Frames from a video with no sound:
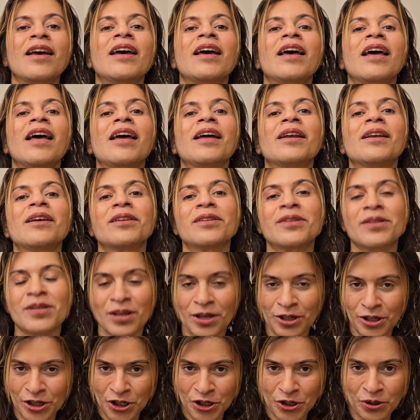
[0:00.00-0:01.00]
It is
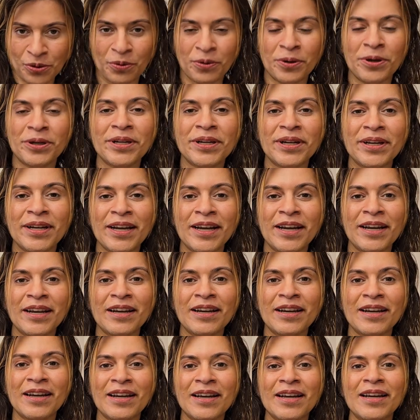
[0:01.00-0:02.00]

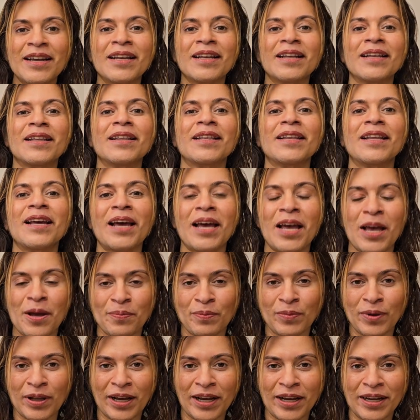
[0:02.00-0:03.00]
shortening the
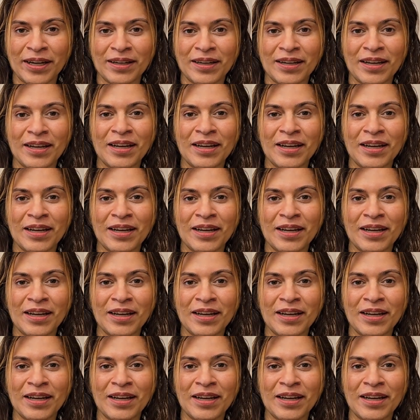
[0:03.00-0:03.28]
hemline,